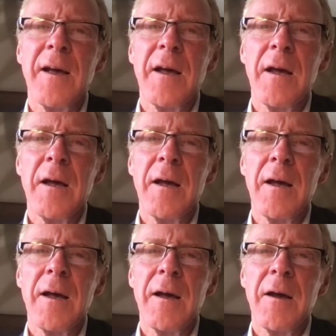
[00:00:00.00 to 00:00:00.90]

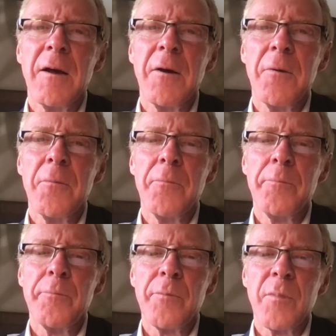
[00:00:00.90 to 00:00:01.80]

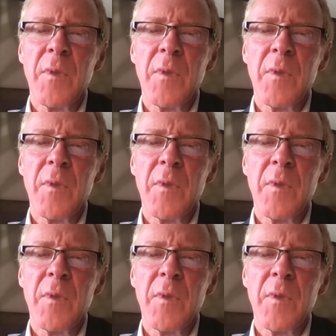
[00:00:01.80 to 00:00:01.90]
No one is speaking in this clip.